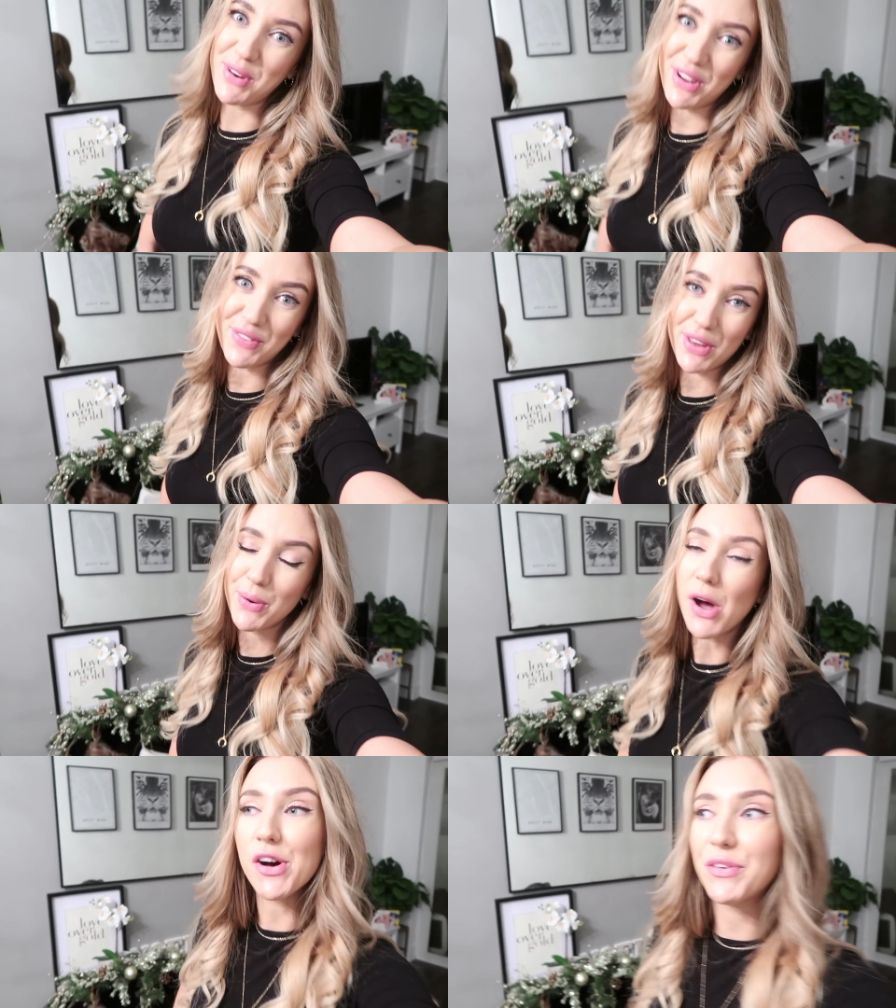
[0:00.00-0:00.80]

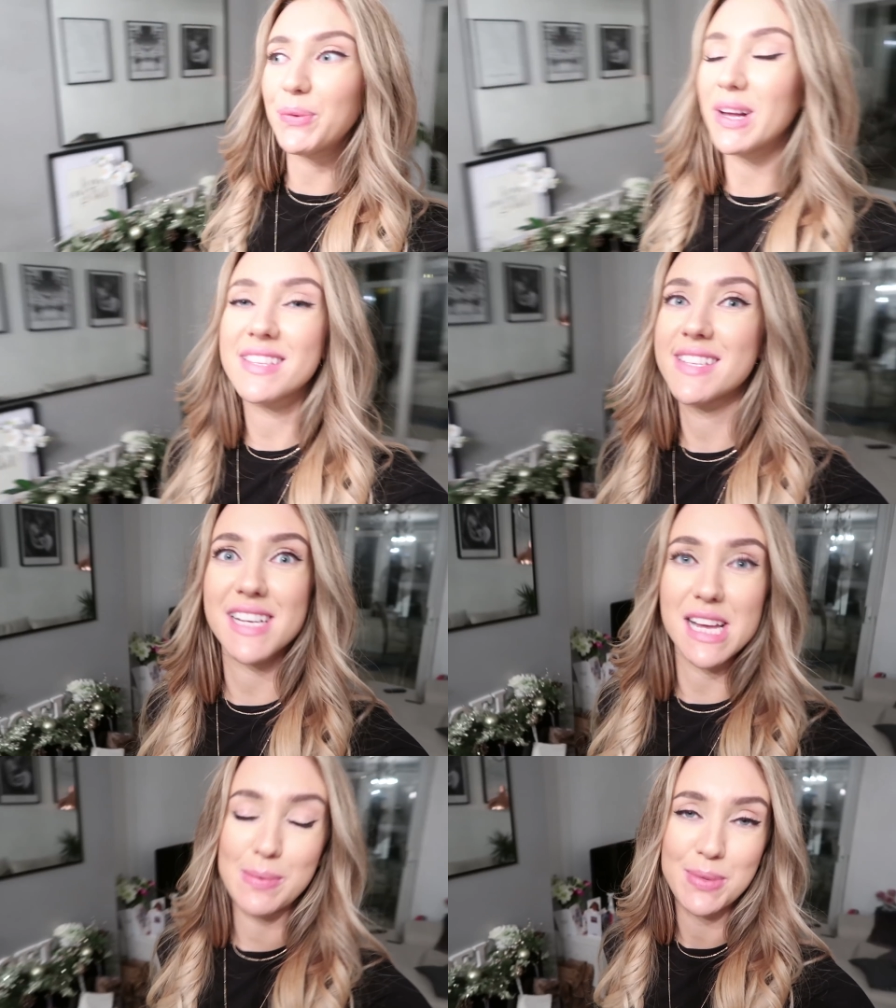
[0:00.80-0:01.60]
preview of what's
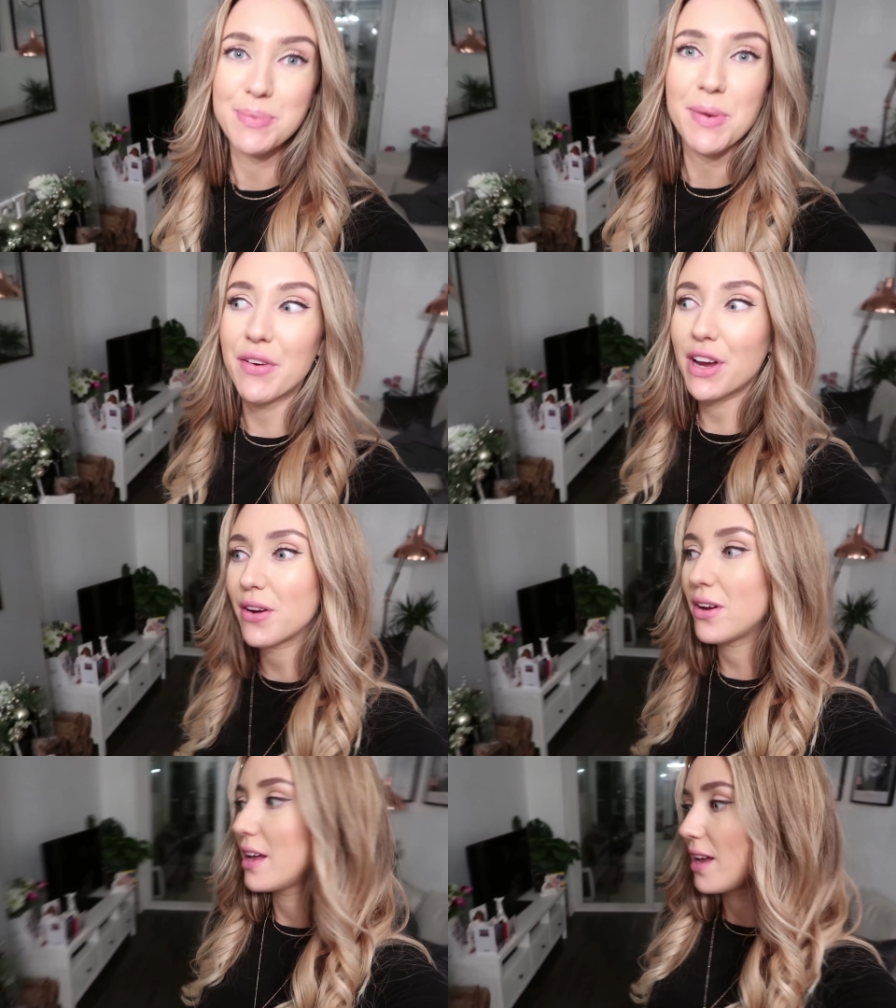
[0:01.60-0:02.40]
to come
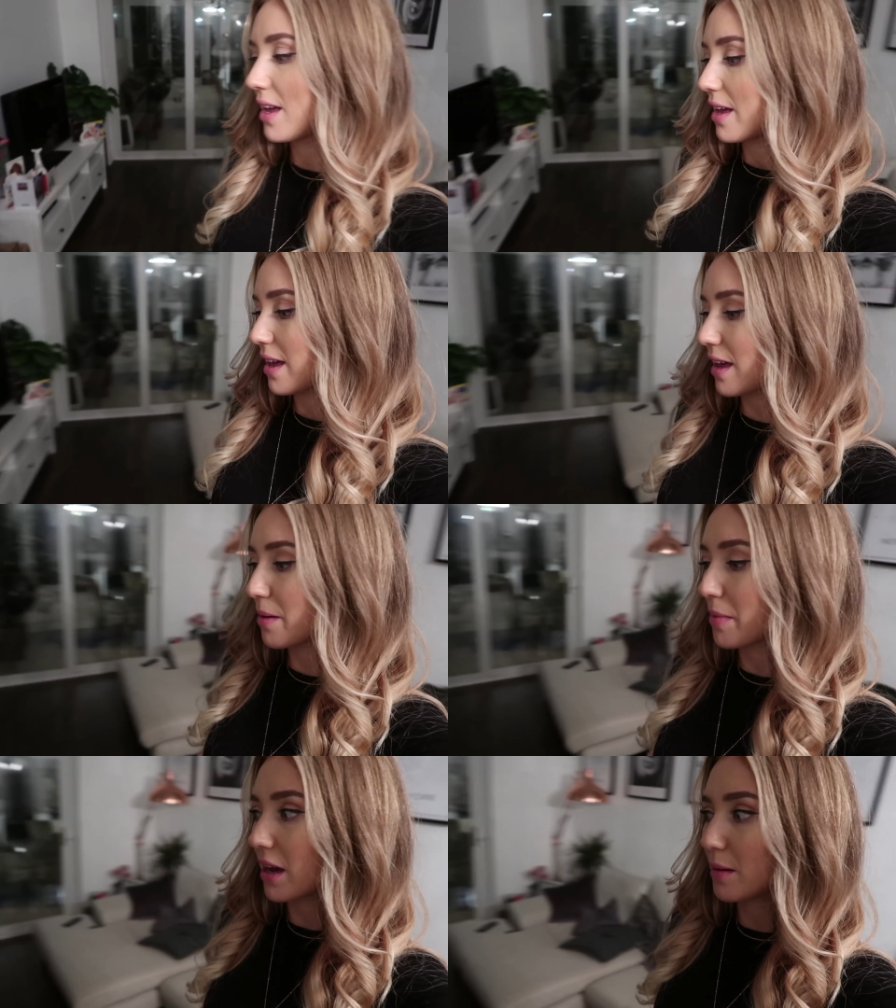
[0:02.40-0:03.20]
tomorrow.
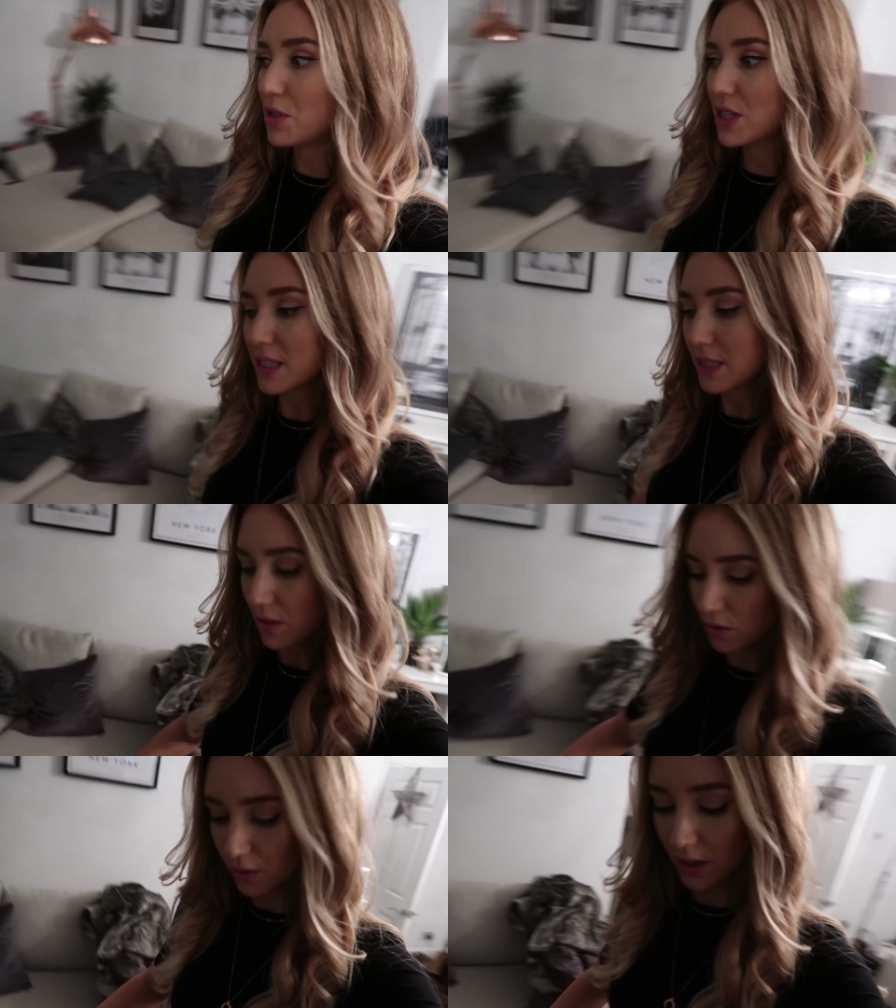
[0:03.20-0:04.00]
Um, I'm
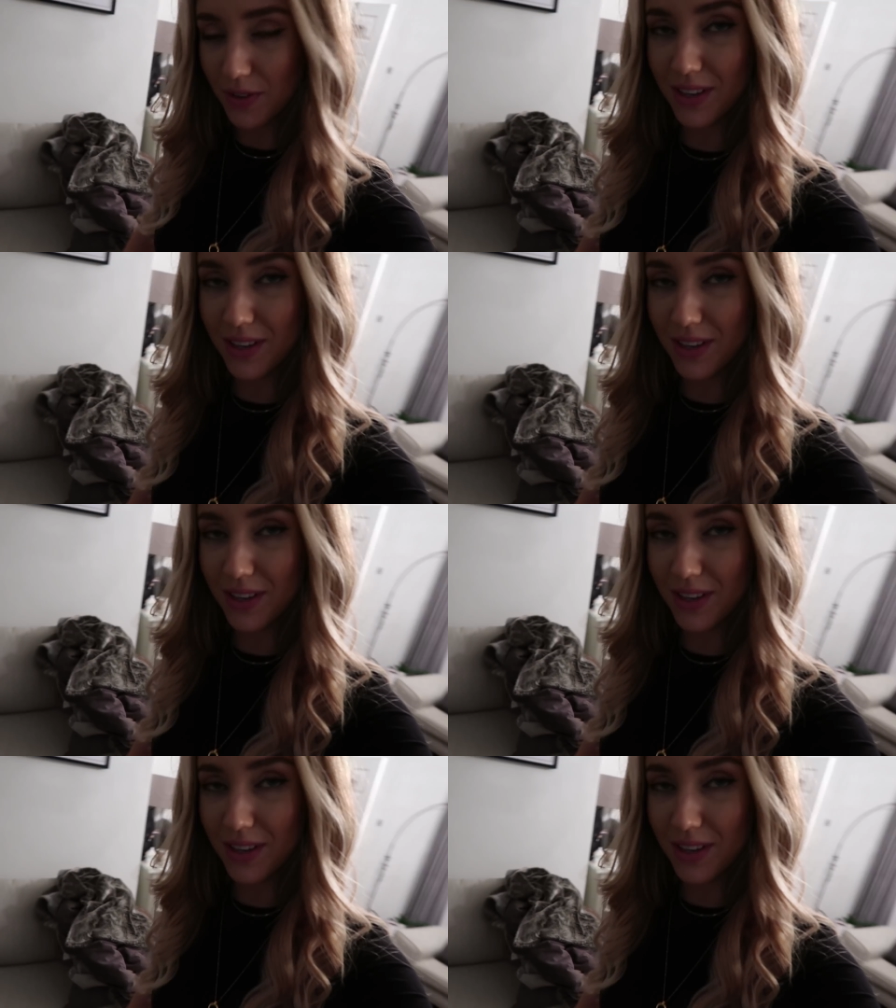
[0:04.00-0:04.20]
just, oh,